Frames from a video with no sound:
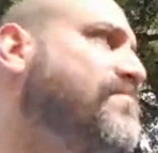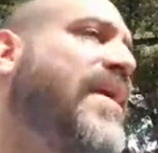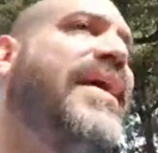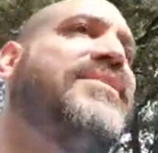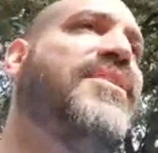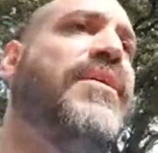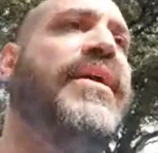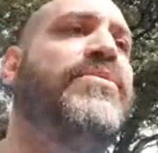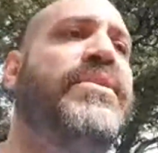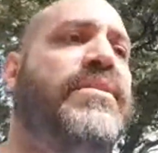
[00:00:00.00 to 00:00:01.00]
I don't know.
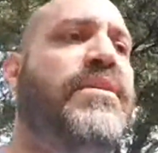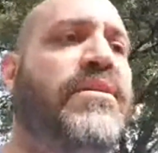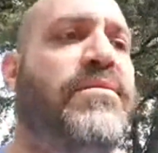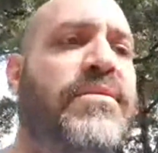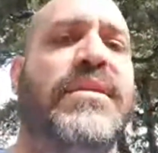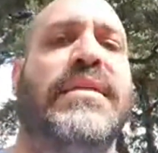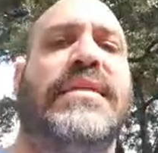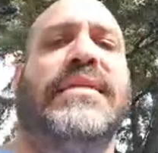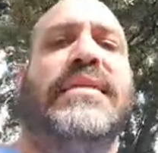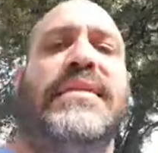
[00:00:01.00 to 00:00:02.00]
Edwin,
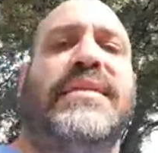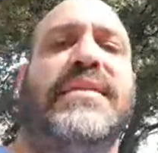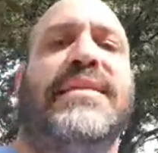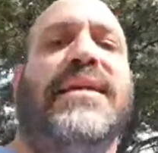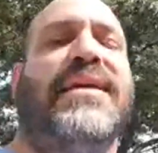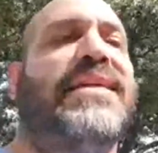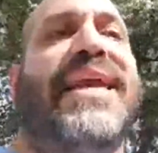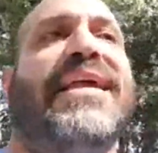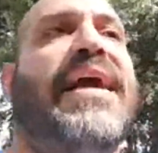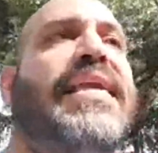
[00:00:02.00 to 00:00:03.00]

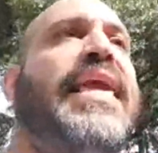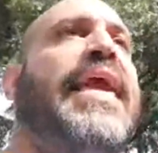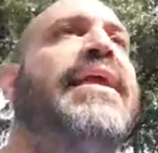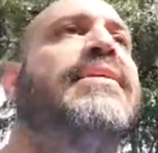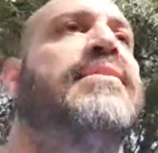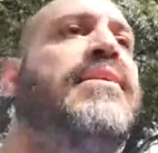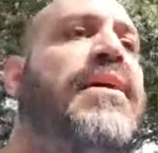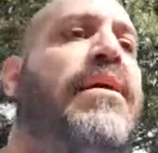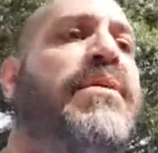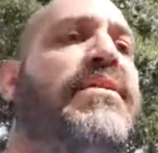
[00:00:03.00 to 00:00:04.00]
again, I can't
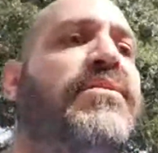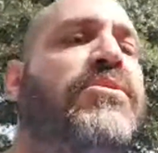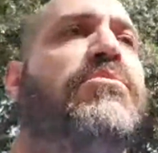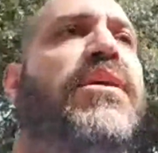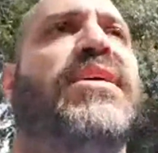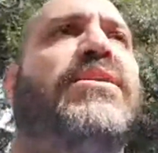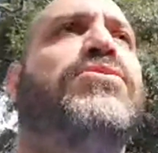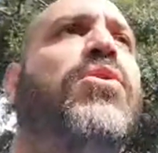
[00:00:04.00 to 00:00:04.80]
comment too much. I don't